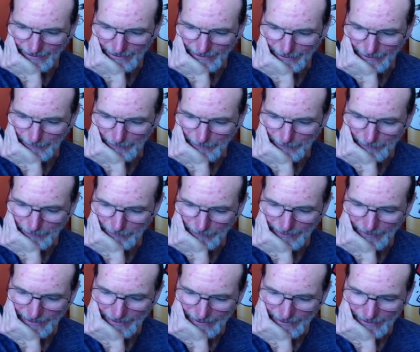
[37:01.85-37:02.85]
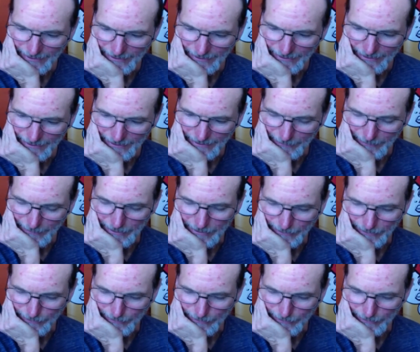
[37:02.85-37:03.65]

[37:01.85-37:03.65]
Um, I